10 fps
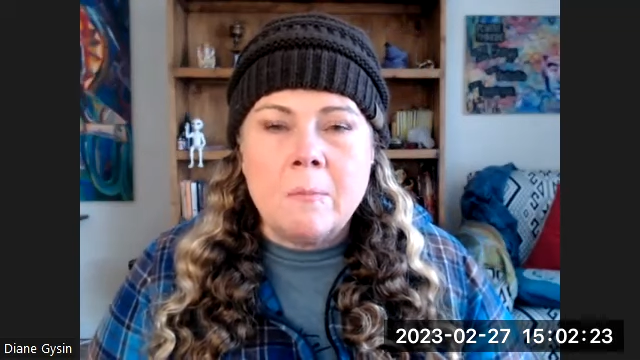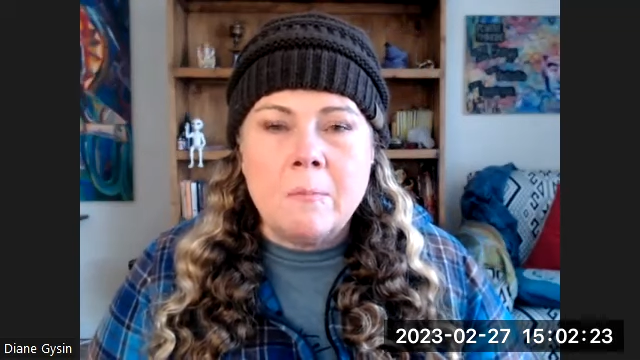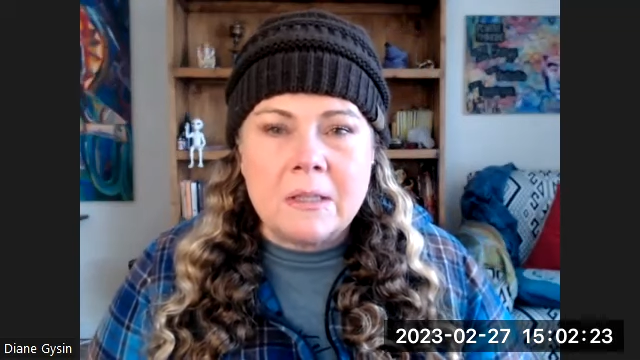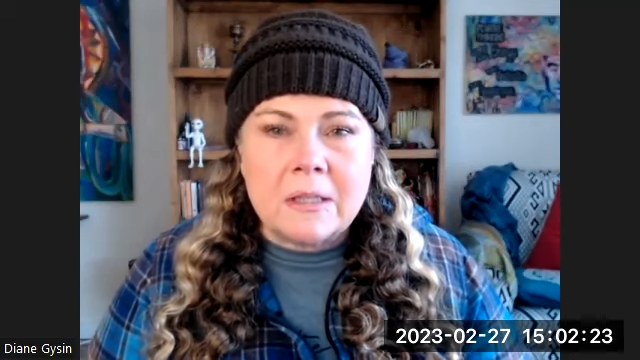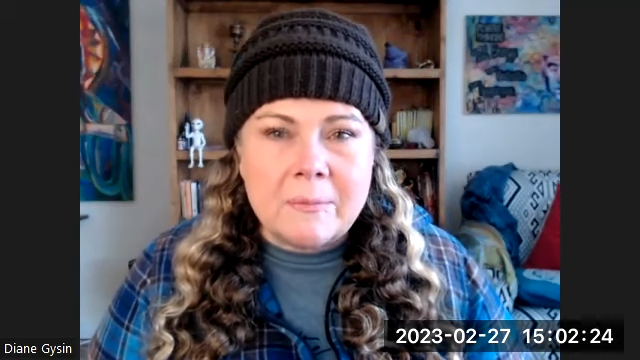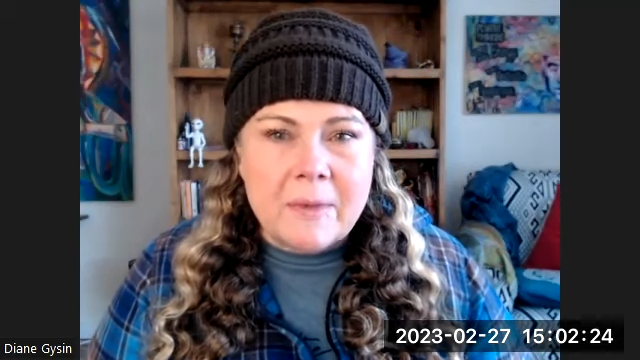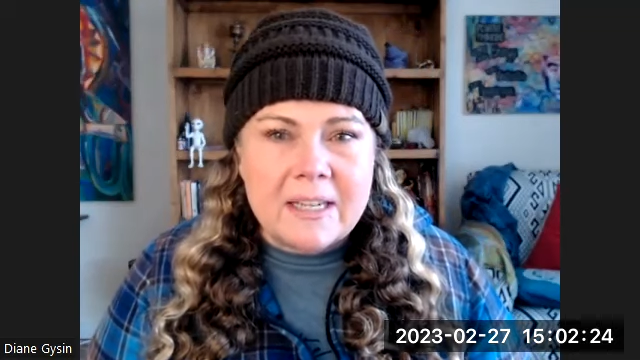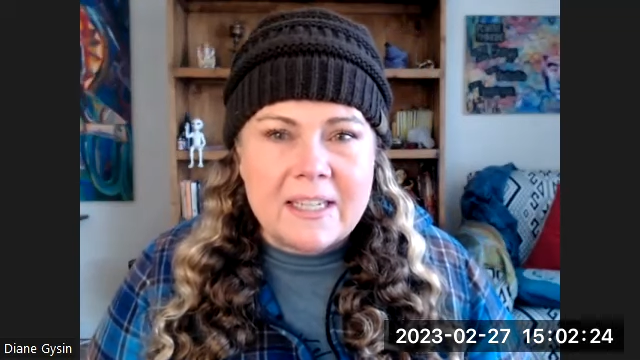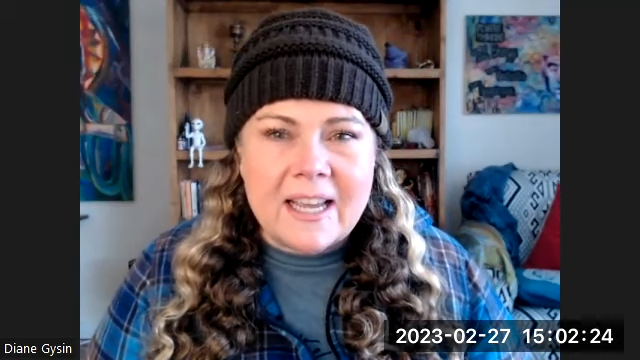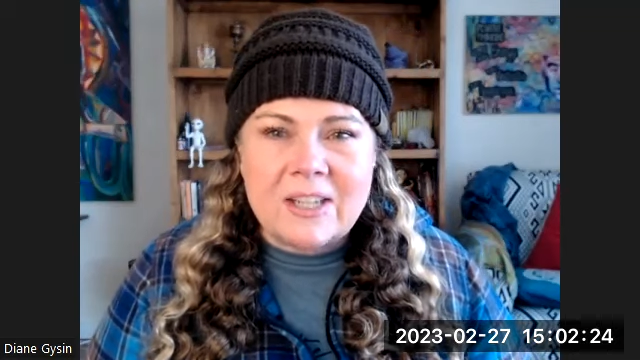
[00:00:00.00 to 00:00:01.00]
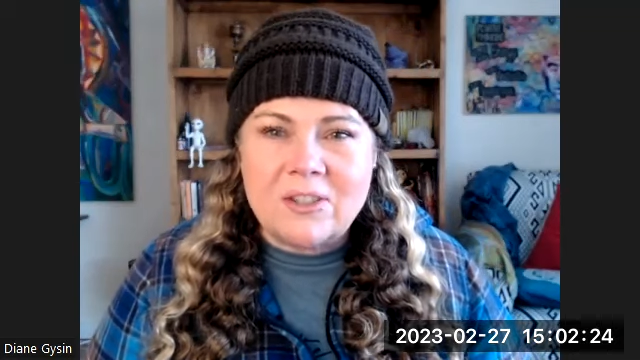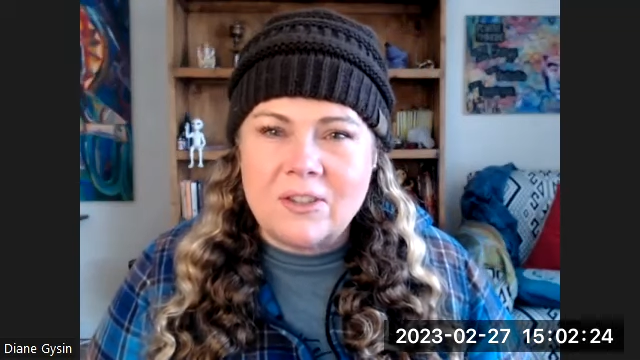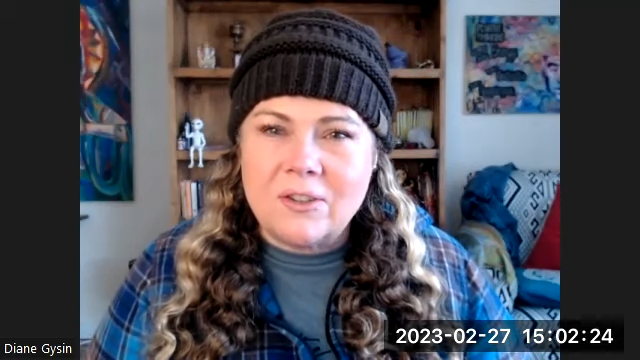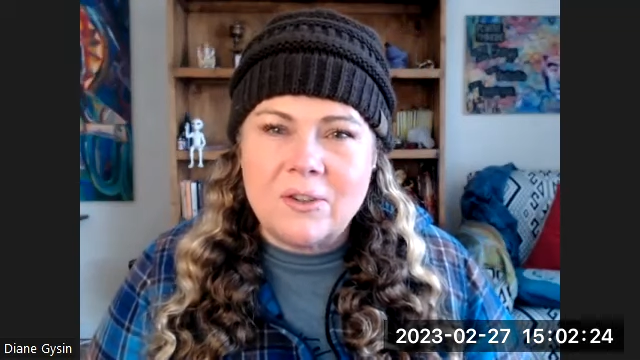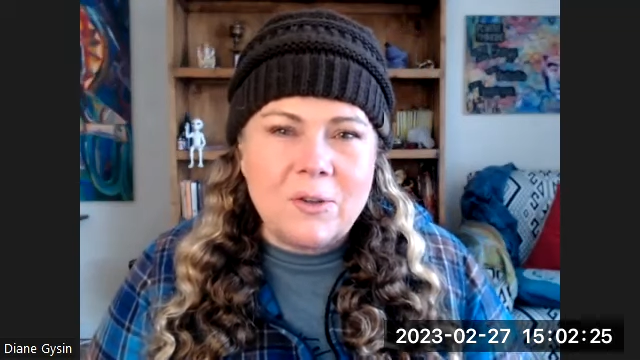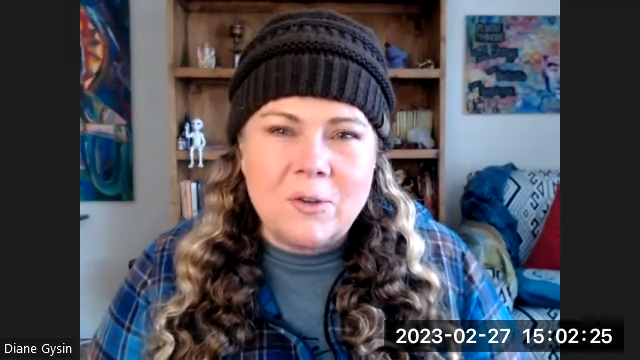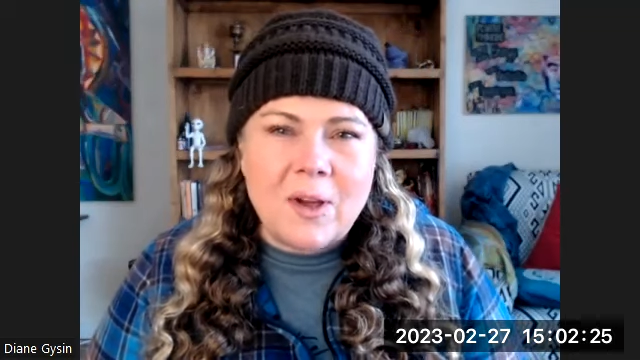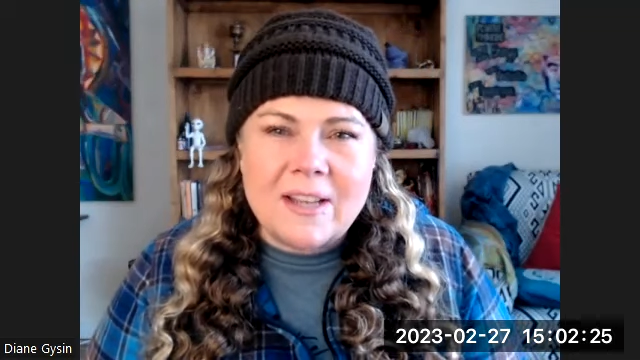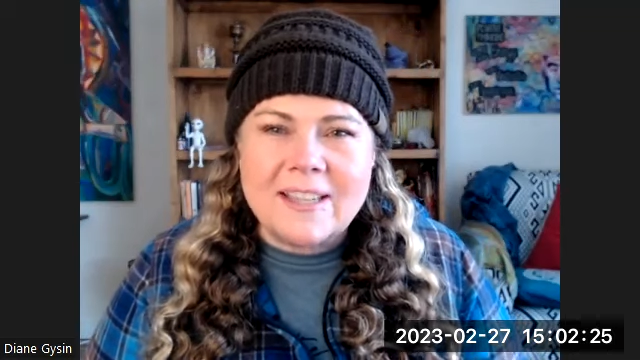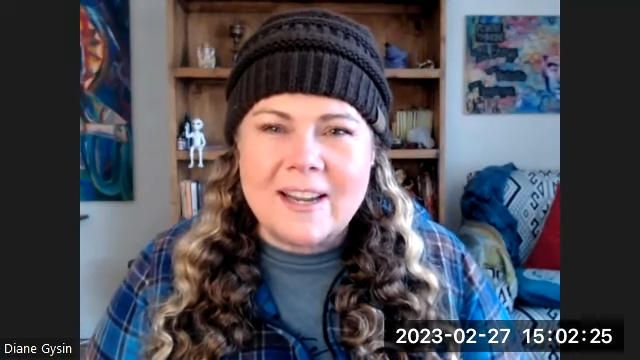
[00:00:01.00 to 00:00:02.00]
monthly meditation, you
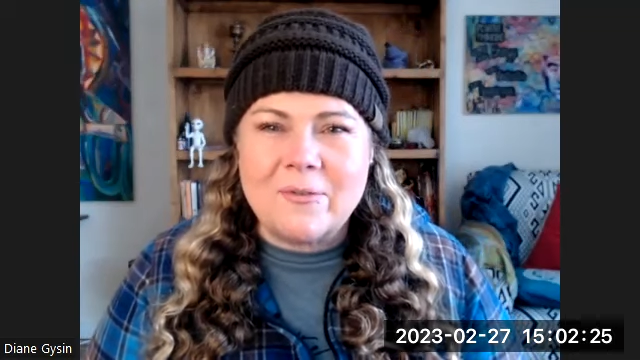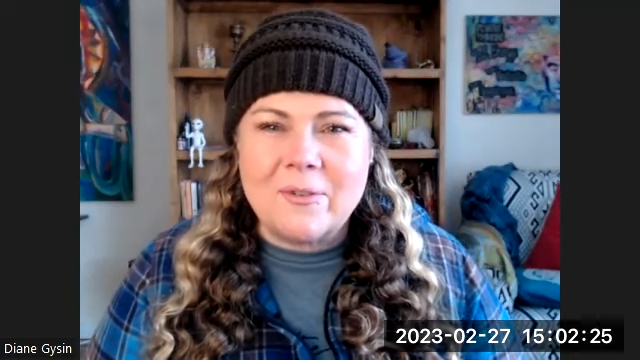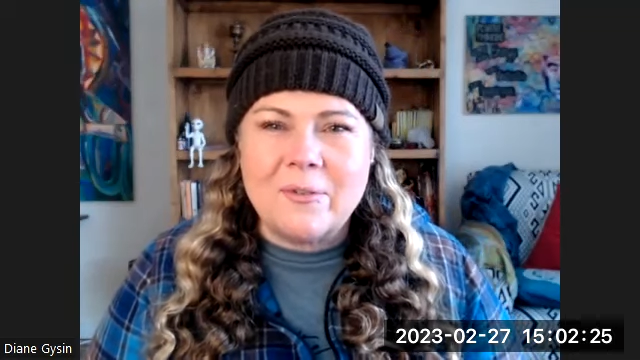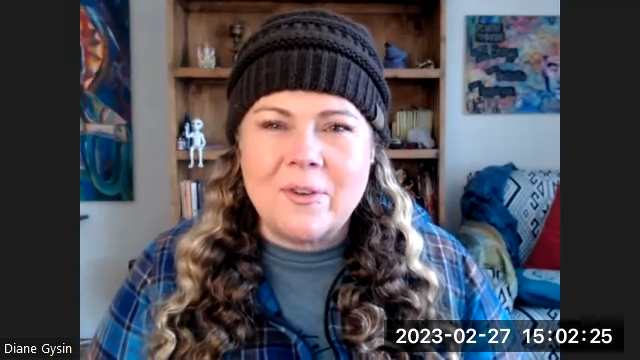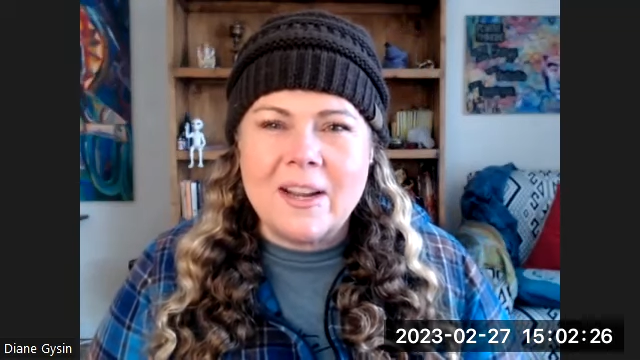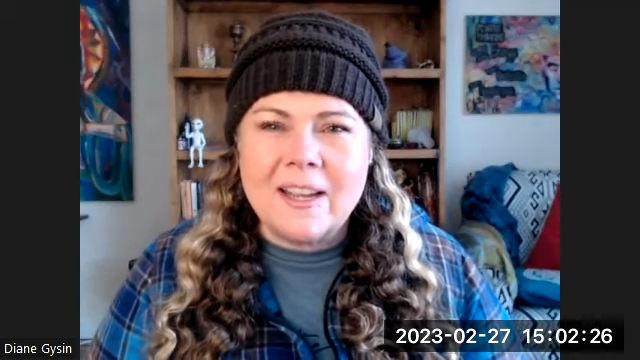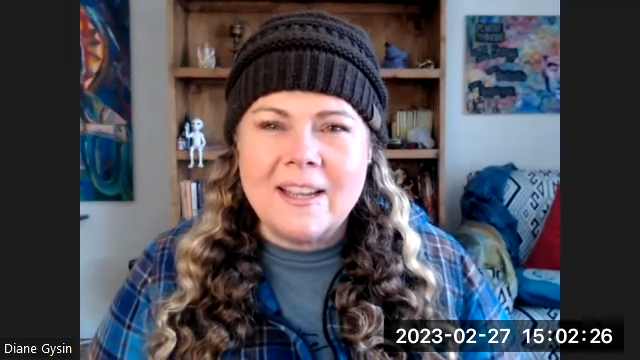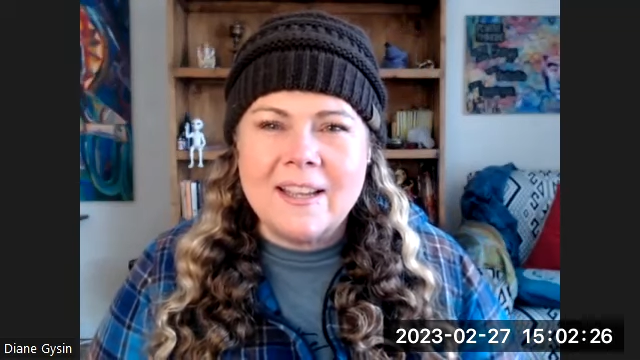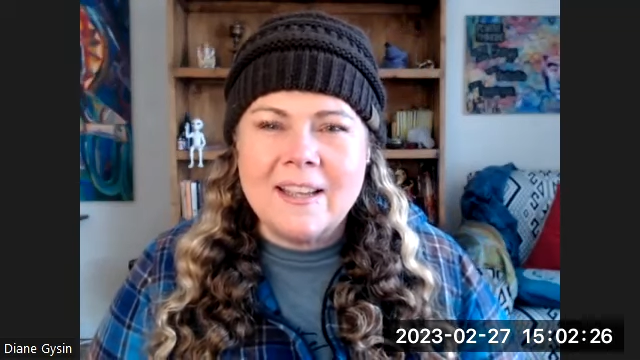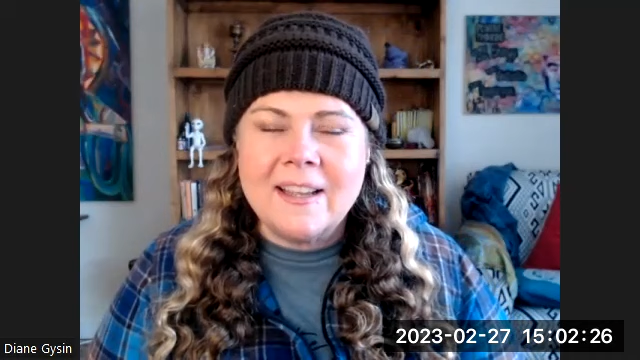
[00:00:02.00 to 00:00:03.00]
guys get it for free.